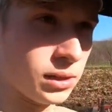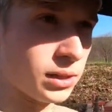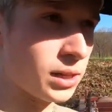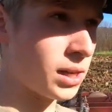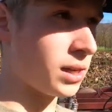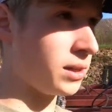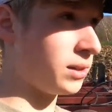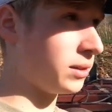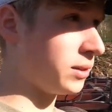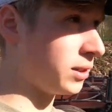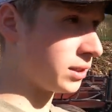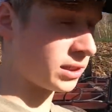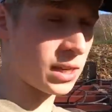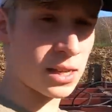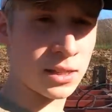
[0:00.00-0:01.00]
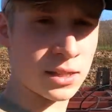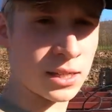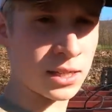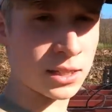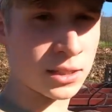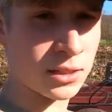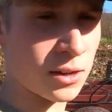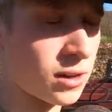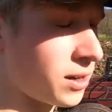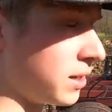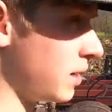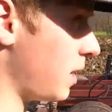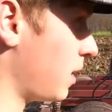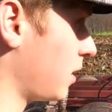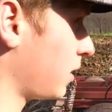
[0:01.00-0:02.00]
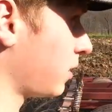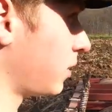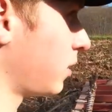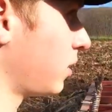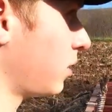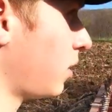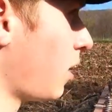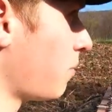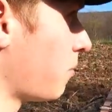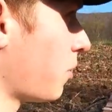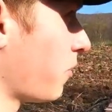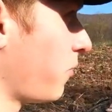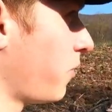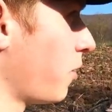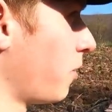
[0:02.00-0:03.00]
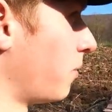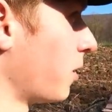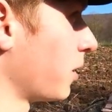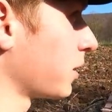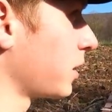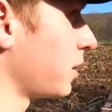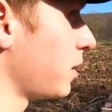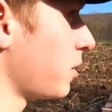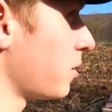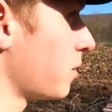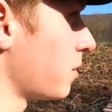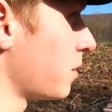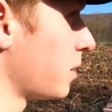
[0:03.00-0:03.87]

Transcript: yeah, just getting things started. A lot more field work to do.